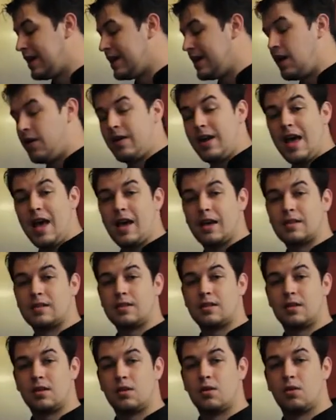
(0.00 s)
Now
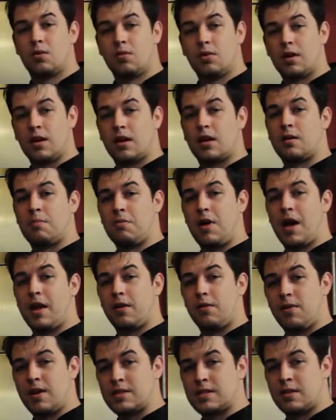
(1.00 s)
next, we're going to combine
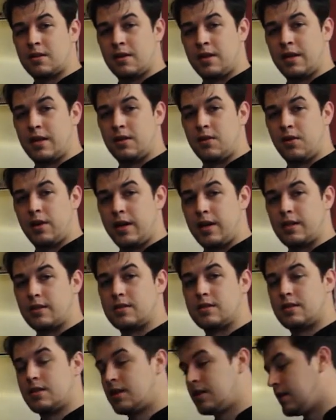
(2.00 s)
the rest of the
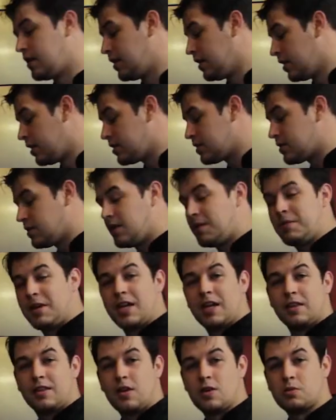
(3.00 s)
ingredients. So let me
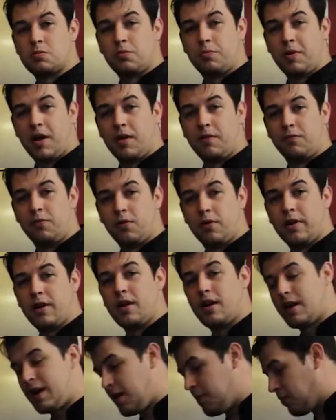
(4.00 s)
get those prepared for you,
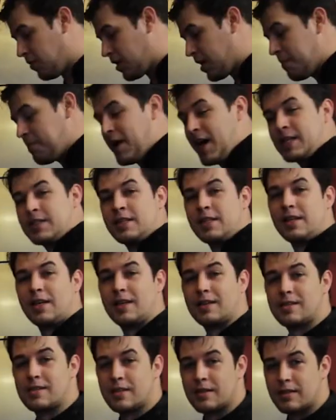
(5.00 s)
and we'll come back to this.